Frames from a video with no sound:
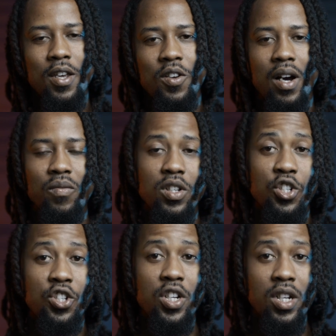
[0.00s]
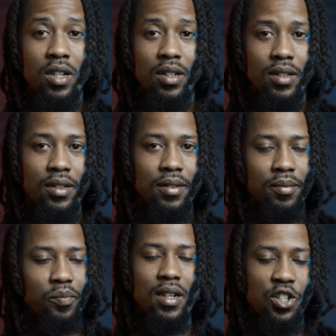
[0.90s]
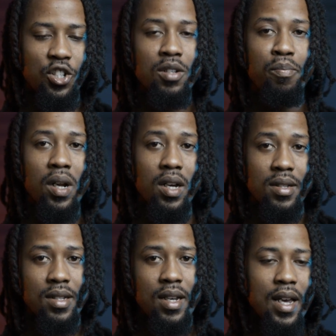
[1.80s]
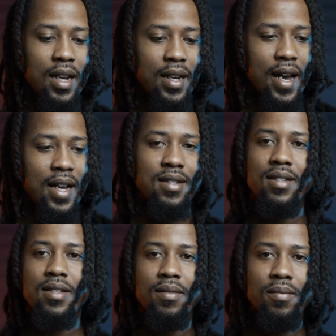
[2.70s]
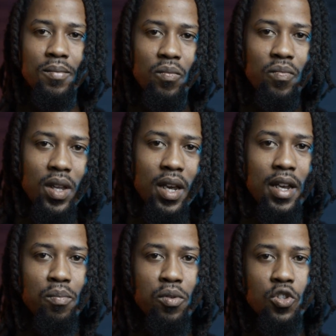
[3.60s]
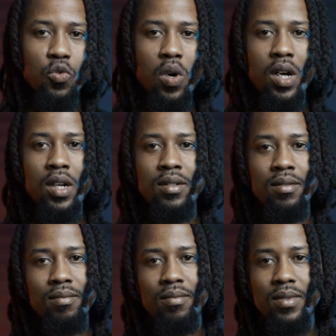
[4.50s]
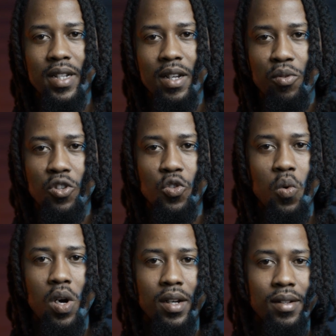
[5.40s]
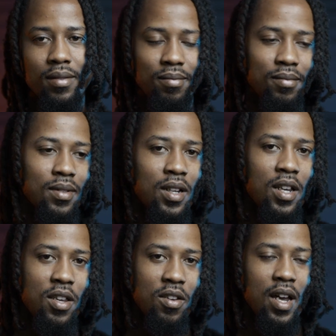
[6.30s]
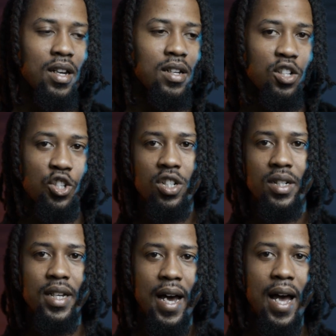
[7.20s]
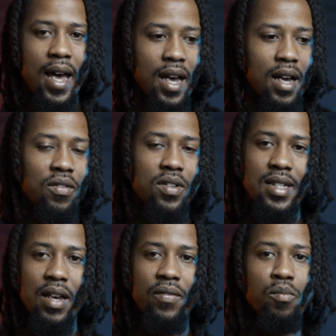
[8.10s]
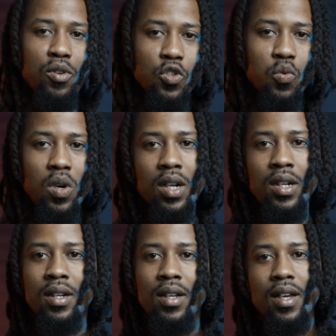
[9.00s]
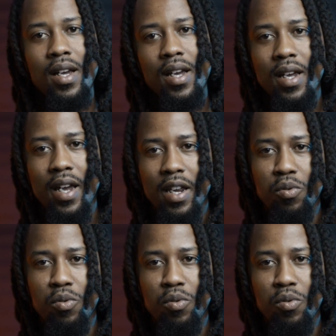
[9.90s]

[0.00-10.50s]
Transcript: You have the Shield Plus, that's 8 plus 1, 10 plus 1. You got the Shield that I have, 7 plus 1, 8